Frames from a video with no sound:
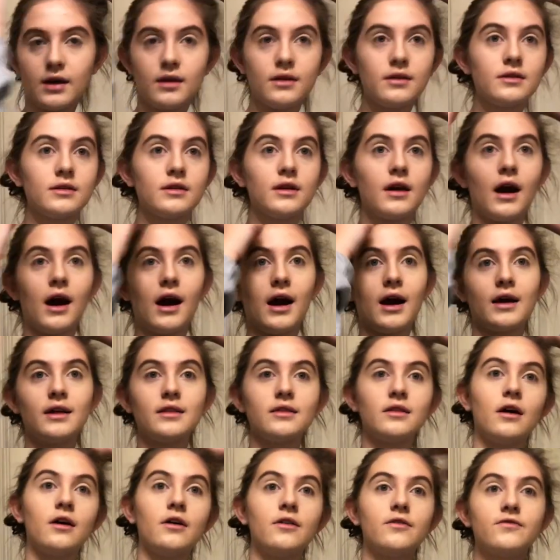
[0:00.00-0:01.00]
and I
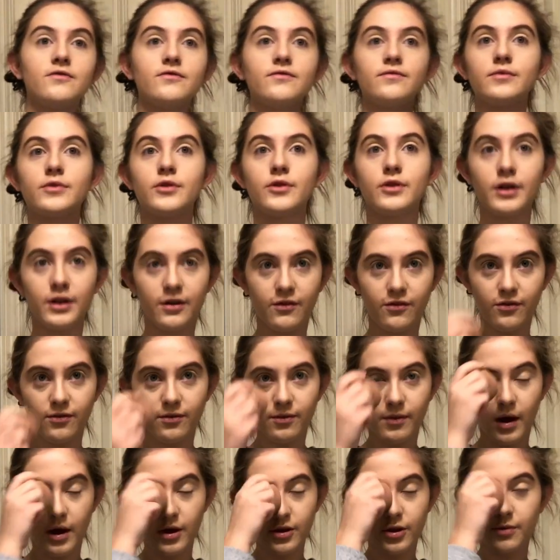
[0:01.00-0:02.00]
love learning
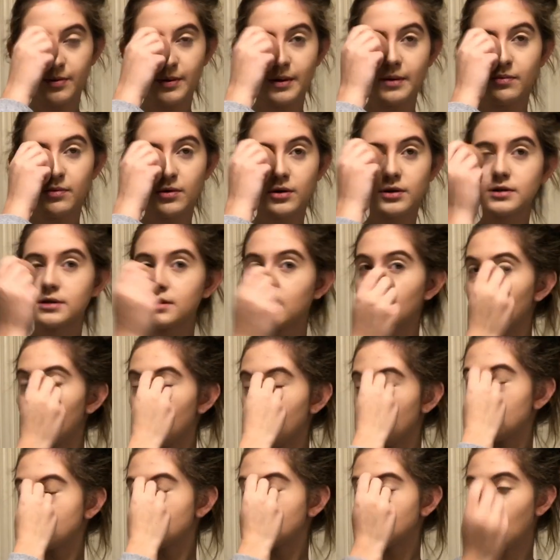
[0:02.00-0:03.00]
other people's
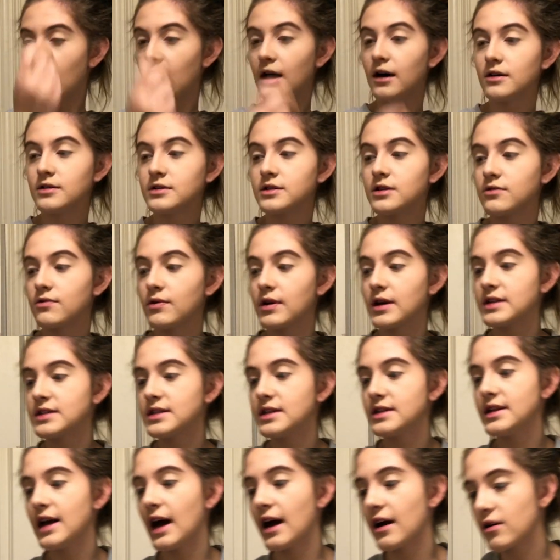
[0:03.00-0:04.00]
styles and ways
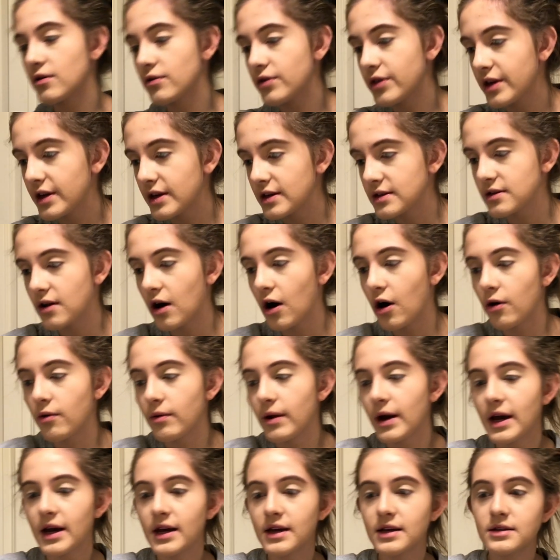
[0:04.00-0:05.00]
to tackle things
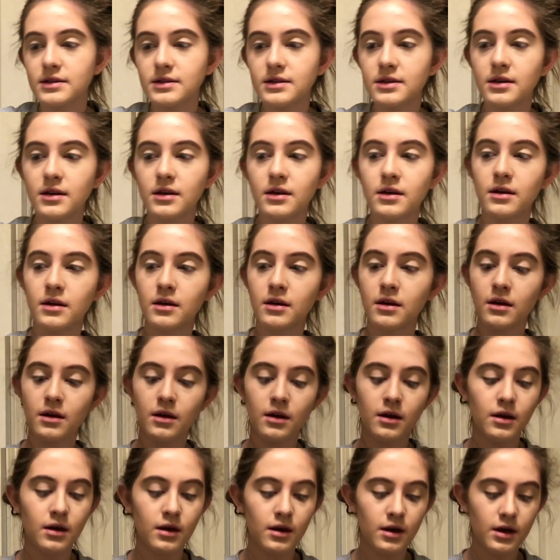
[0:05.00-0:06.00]
always.
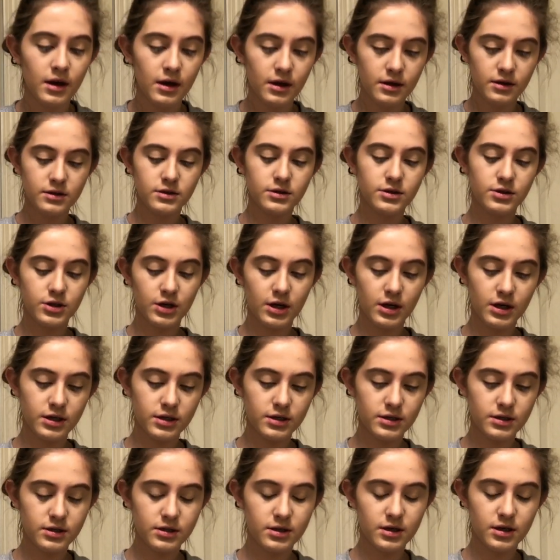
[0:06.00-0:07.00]
It's
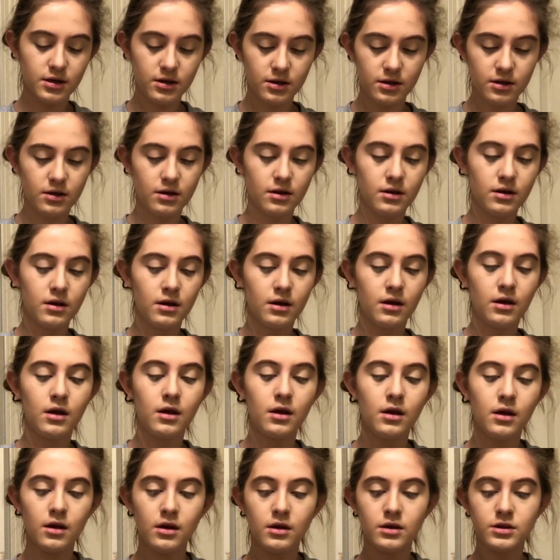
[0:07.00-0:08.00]
just
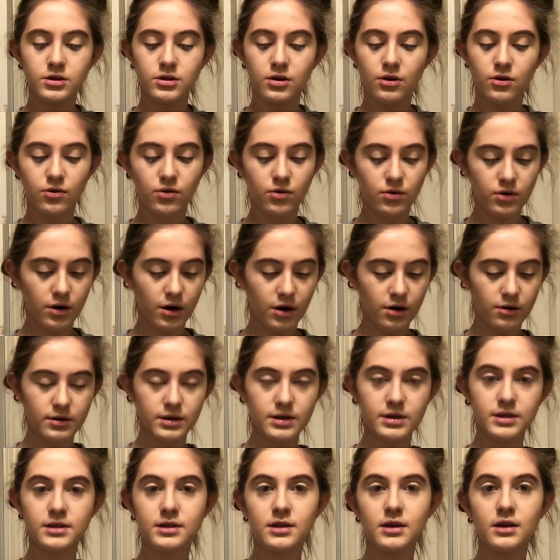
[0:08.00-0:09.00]
so cool to
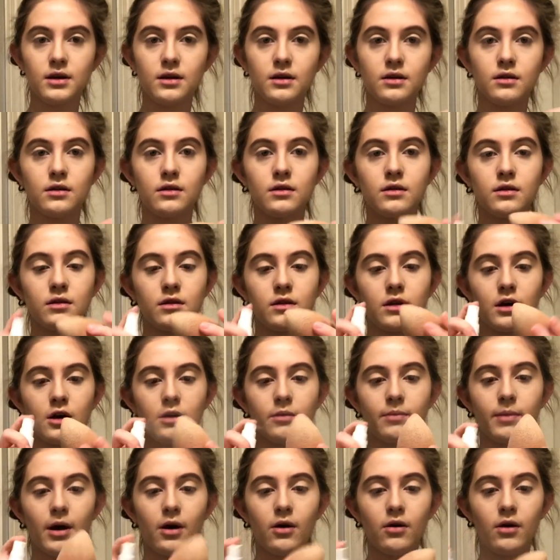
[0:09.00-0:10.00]
always see and think
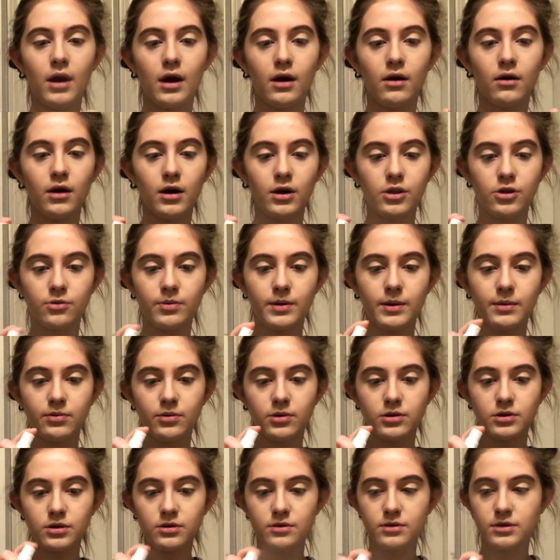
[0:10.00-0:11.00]
about how other
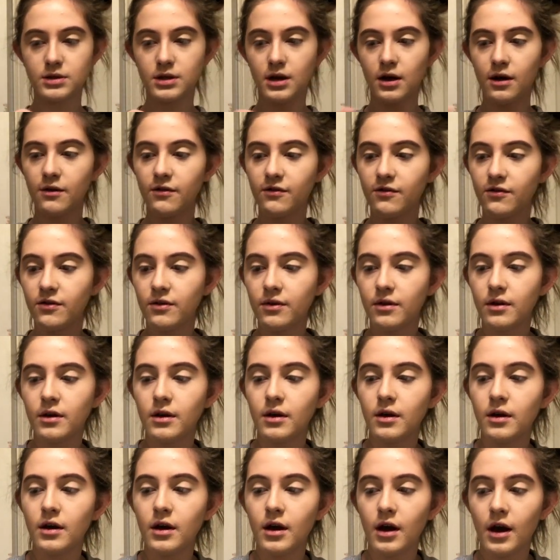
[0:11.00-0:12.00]
people do stuff
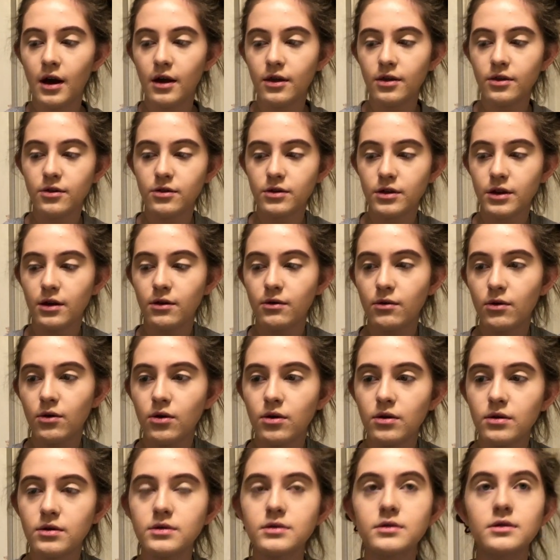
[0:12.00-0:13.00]
and learn their
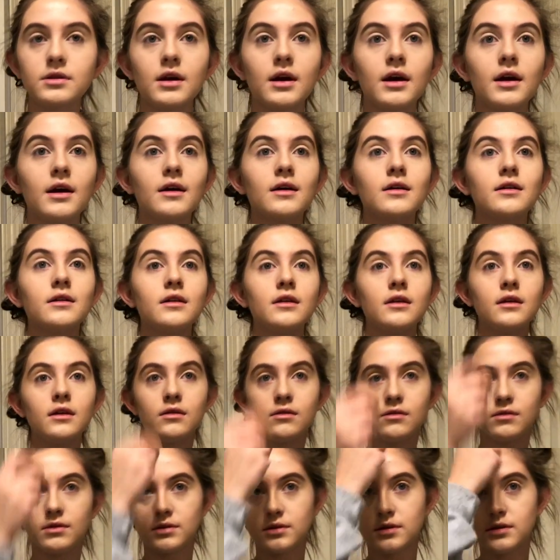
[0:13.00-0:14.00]
roles. And
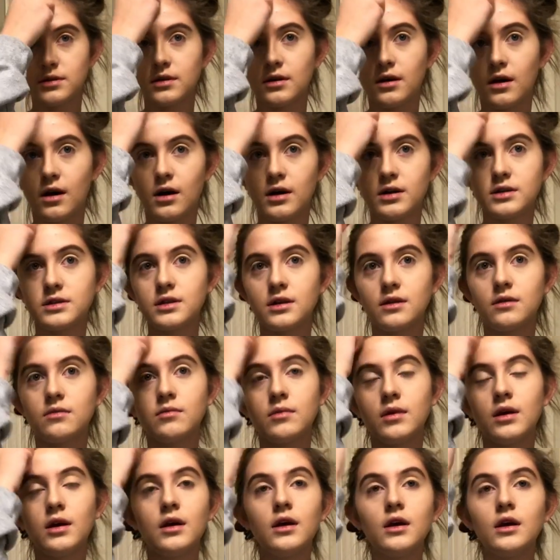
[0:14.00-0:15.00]
it was
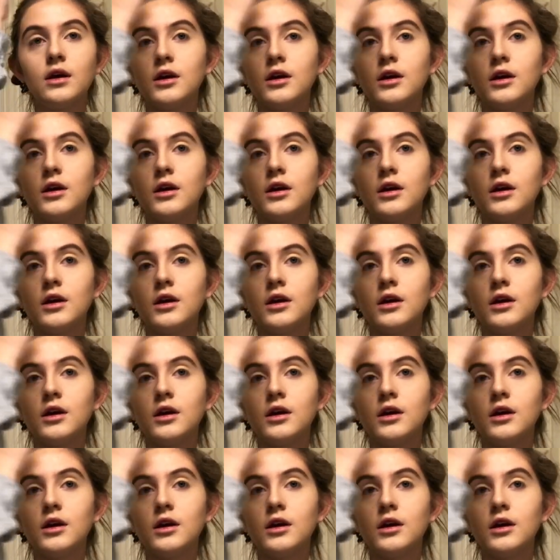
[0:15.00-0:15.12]
awesome.